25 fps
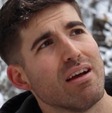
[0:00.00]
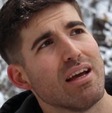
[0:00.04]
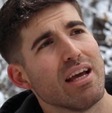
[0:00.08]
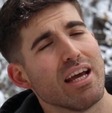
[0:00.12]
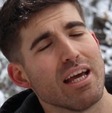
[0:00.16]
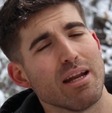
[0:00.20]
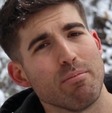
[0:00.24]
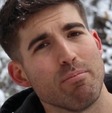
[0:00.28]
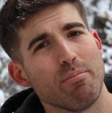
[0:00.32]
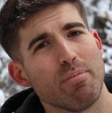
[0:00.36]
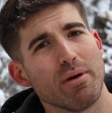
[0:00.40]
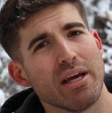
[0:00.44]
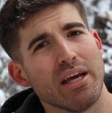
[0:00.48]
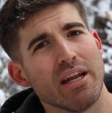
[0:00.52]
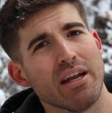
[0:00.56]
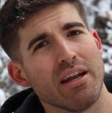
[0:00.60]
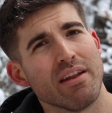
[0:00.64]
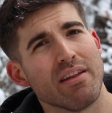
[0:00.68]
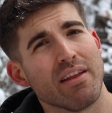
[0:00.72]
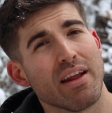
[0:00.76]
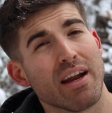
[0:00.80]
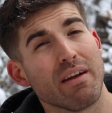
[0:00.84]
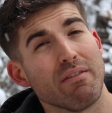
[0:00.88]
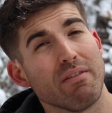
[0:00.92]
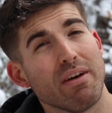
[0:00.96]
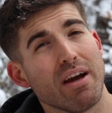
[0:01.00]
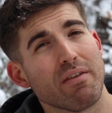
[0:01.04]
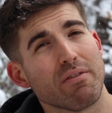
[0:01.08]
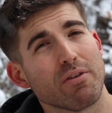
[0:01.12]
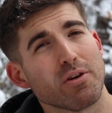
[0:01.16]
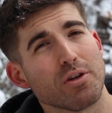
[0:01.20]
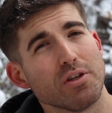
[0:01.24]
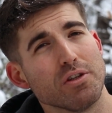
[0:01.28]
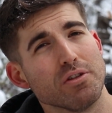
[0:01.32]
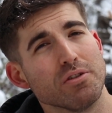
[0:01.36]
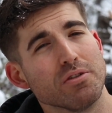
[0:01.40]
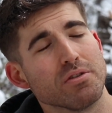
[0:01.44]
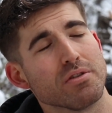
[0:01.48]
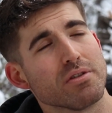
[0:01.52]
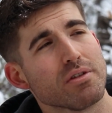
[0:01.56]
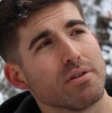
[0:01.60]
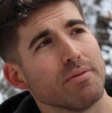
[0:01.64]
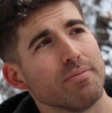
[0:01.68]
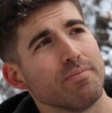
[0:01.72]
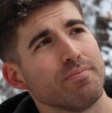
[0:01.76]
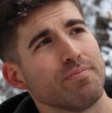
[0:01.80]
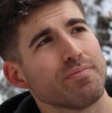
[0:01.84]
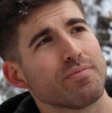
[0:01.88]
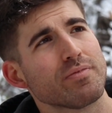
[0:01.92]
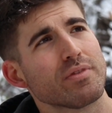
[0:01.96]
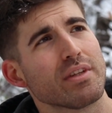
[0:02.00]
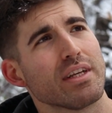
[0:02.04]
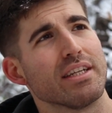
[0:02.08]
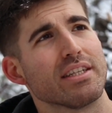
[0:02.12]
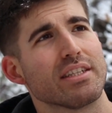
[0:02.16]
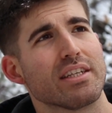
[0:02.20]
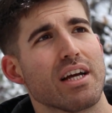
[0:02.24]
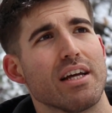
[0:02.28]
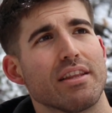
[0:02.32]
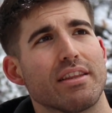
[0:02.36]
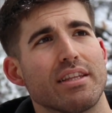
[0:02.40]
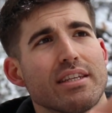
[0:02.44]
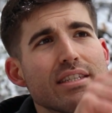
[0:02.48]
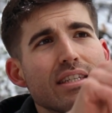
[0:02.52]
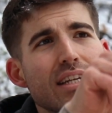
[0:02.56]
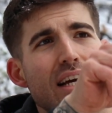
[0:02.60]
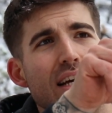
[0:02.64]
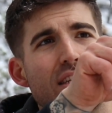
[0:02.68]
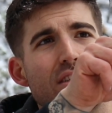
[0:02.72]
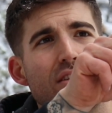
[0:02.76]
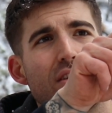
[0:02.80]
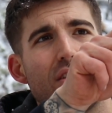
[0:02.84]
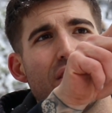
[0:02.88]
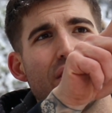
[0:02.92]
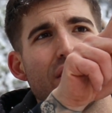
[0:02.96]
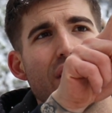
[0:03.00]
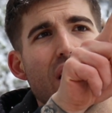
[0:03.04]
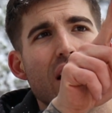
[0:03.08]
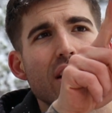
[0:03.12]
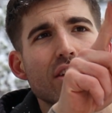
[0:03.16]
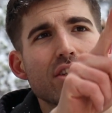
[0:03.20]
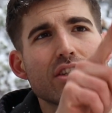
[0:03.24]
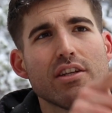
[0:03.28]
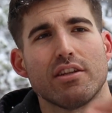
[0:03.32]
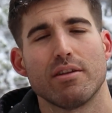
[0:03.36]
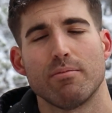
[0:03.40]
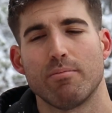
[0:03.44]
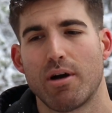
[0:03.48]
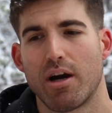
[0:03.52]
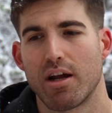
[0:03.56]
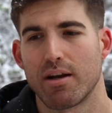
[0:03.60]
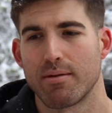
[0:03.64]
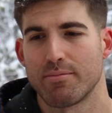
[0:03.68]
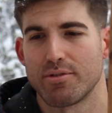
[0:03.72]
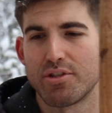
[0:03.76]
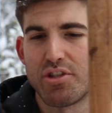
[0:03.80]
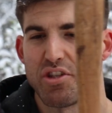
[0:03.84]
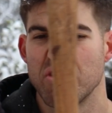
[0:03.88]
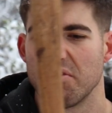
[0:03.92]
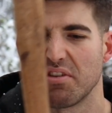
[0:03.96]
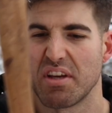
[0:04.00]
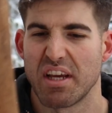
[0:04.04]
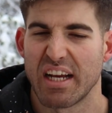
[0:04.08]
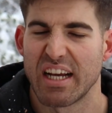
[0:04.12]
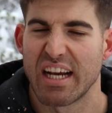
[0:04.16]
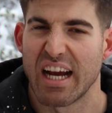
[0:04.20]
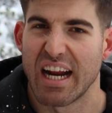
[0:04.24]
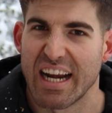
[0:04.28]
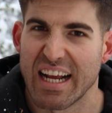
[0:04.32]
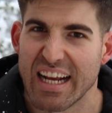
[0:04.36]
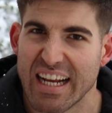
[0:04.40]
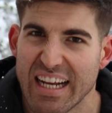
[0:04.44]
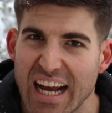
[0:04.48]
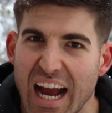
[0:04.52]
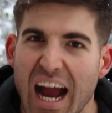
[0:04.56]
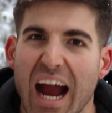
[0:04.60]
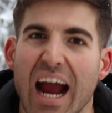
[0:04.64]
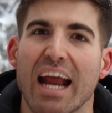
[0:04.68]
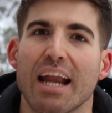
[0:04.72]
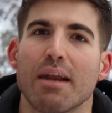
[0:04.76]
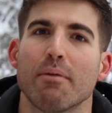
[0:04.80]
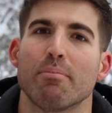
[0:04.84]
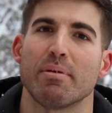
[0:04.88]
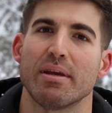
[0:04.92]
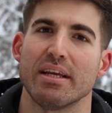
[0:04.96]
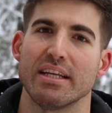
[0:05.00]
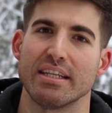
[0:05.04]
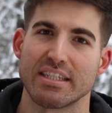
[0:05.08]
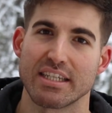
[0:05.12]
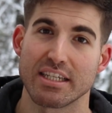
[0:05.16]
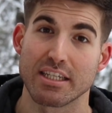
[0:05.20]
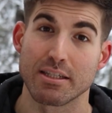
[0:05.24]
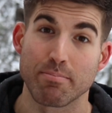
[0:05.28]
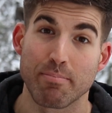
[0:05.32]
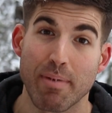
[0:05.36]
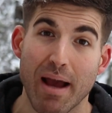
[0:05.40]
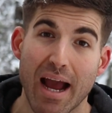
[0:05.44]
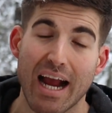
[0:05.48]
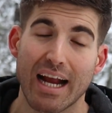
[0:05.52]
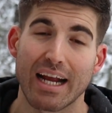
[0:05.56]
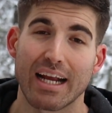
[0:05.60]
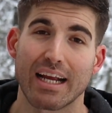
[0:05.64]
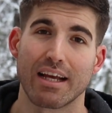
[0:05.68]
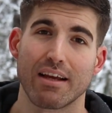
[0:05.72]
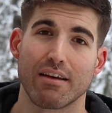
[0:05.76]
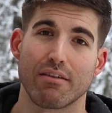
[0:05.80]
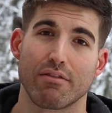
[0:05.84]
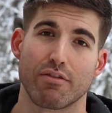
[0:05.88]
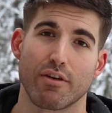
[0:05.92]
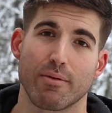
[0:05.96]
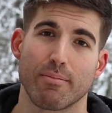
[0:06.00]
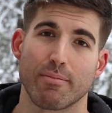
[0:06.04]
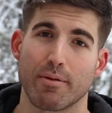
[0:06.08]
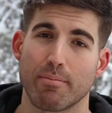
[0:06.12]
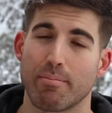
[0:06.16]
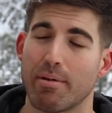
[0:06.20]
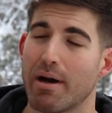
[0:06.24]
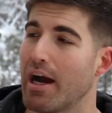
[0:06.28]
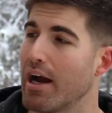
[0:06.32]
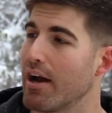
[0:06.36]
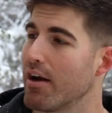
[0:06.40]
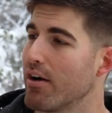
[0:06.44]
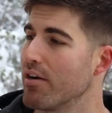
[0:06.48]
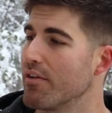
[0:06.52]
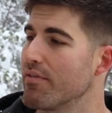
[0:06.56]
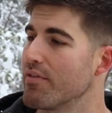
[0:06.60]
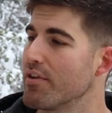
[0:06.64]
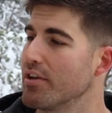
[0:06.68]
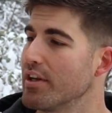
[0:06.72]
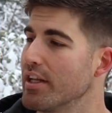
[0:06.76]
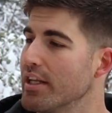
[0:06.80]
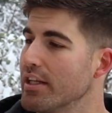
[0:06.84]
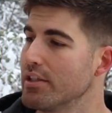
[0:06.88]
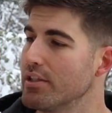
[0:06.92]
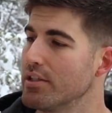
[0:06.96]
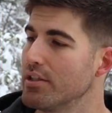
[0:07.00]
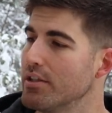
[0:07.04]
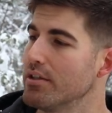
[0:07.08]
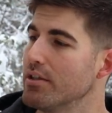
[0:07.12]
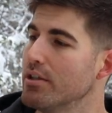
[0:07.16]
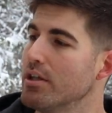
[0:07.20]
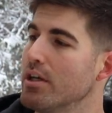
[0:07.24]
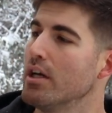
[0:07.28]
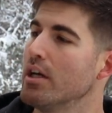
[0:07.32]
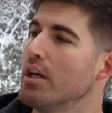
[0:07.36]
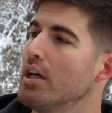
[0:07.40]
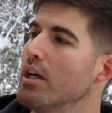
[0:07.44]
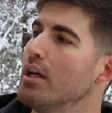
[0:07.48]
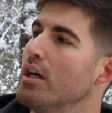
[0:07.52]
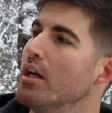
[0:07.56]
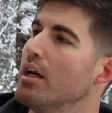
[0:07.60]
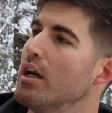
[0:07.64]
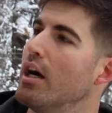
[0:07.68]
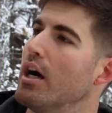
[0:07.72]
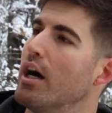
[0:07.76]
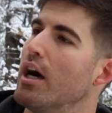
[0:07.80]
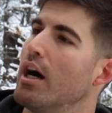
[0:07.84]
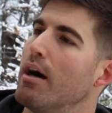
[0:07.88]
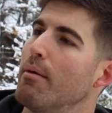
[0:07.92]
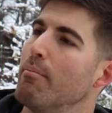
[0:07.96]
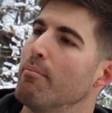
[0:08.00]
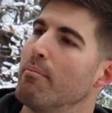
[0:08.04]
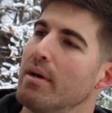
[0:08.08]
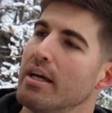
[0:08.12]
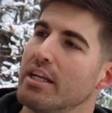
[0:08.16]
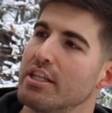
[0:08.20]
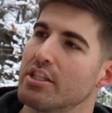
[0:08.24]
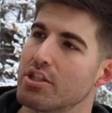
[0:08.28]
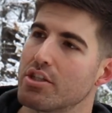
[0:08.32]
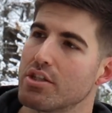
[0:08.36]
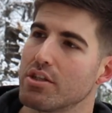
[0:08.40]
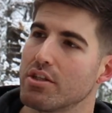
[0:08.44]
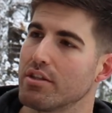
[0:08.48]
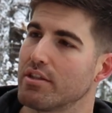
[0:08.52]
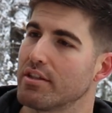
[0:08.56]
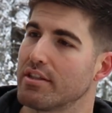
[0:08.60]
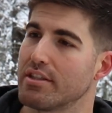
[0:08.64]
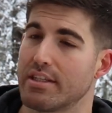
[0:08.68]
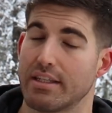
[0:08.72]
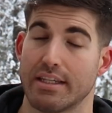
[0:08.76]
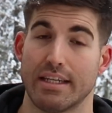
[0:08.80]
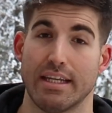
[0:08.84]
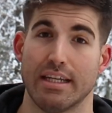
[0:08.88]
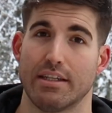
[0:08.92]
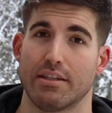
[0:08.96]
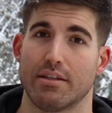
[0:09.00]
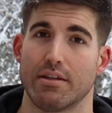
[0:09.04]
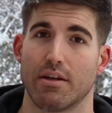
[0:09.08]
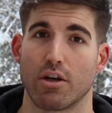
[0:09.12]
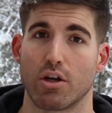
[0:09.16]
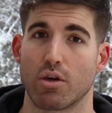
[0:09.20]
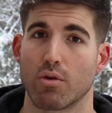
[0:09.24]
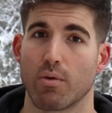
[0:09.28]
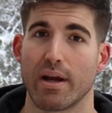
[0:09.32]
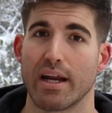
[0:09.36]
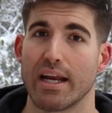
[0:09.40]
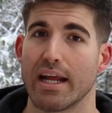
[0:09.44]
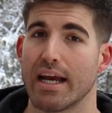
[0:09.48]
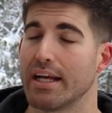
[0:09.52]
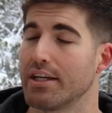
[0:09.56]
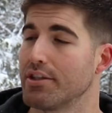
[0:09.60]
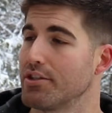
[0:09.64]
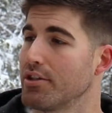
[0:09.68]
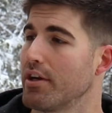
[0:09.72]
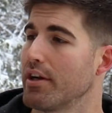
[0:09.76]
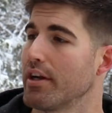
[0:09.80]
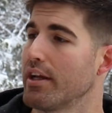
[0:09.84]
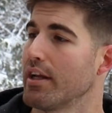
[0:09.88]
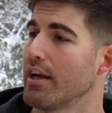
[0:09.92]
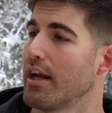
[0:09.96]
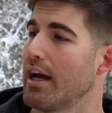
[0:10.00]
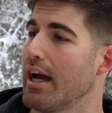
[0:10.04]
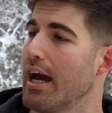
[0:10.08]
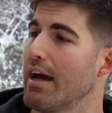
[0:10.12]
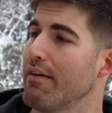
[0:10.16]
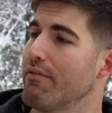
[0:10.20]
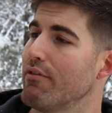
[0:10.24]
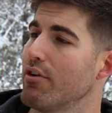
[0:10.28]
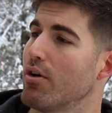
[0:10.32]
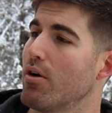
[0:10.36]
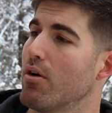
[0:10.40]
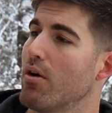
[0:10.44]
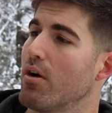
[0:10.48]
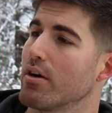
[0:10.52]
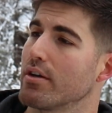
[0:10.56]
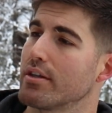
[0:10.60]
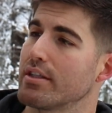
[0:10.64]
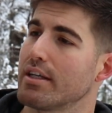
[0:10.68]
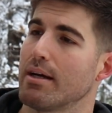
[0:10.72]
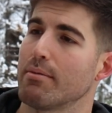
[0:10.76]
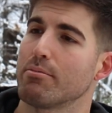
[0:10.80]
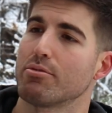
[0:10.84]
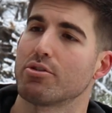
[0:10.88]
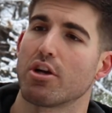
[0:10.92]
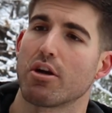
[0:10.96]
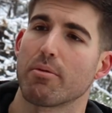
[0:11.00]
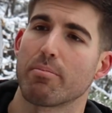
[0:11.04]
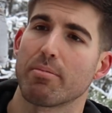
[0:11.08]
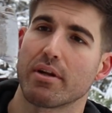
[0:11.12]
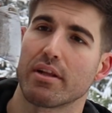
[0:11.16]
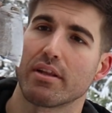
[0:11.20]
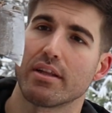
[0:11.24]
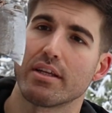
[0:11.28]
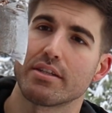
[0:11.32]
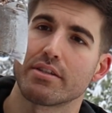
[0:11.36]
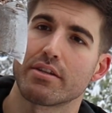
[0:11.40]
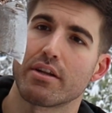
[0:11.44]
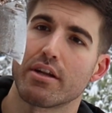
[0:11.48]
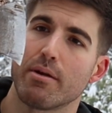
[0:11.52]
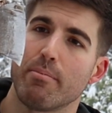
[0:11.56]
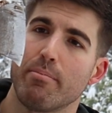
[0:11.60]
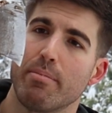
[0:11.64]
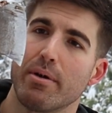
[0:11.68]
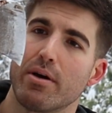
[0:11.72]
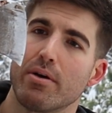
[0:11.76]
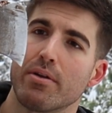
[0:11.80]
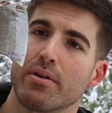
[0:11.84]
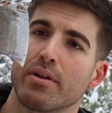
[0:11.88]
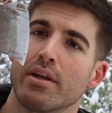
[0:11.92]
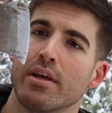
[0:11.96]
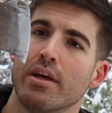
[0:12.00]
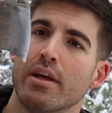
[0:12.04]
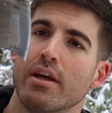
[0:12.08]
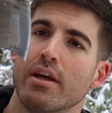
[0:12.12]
and bit that I've ever used. It's got this nice little notch on the bottom so you can kind of guide pieces back from the pile if you need to. It gets a great edge on it. I have no hard time sharpening this on a belt,